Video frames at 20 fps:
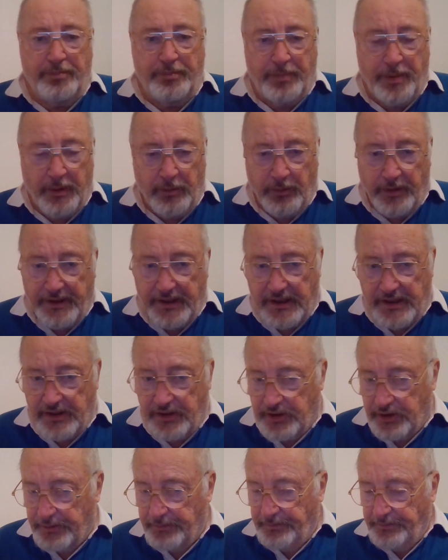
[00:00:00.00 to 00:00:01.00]
But we
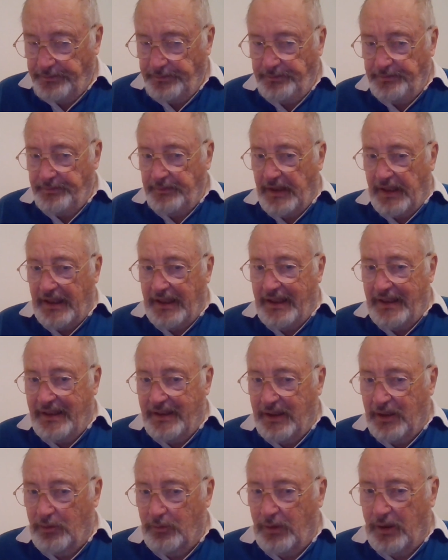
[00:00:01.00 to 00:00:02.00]
didn't.
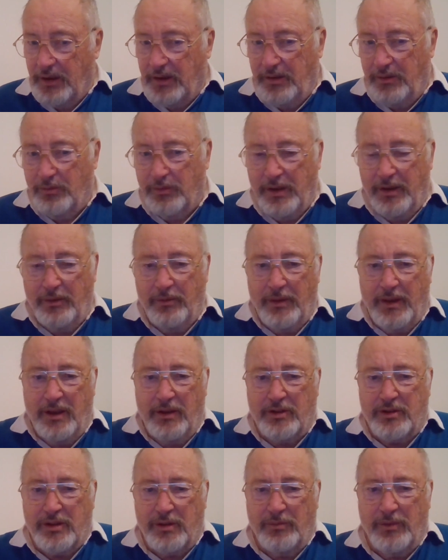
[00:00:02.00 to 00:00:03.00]
And we
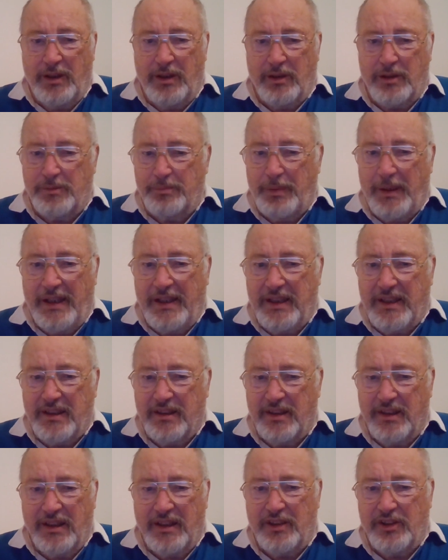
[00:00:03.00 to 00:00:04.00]
looked
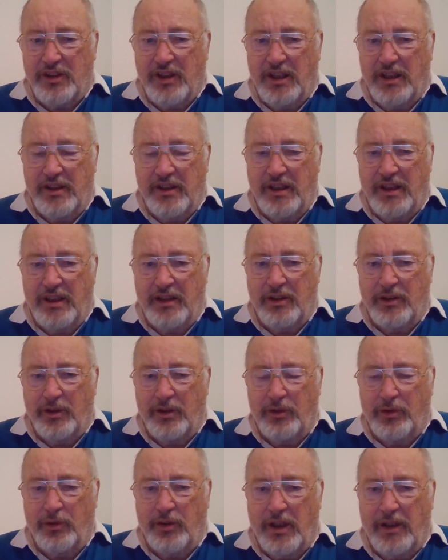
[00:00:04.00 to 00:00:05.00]
panicky and
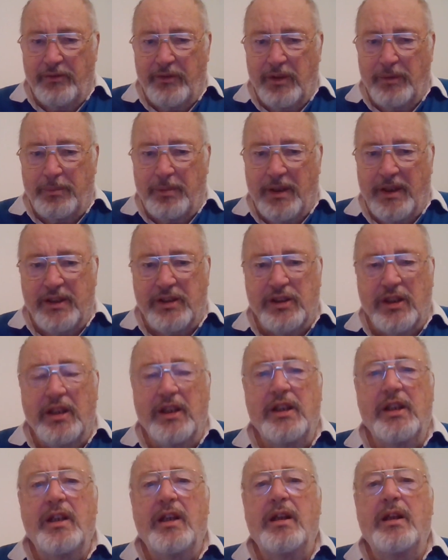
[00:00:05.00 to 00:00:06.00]
all over the place.
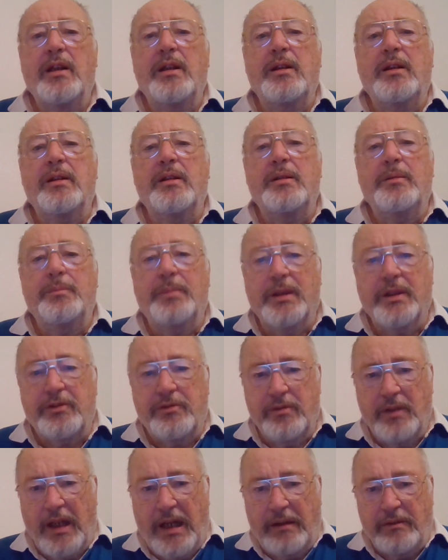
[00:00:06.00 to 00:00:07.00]
But
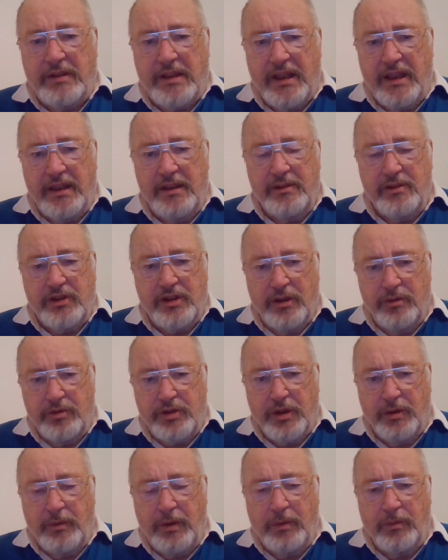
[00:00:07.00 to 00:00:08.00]
okay,
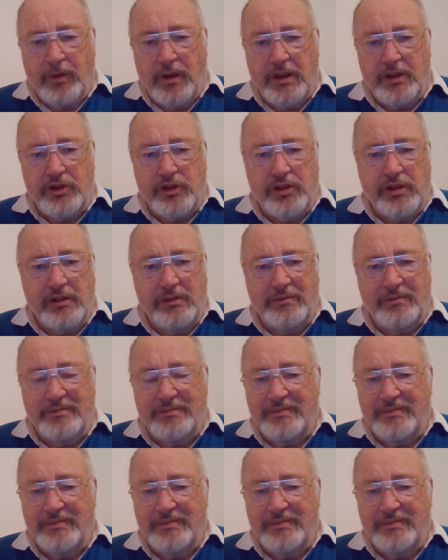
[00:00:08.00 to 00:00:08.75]
2-2 it was.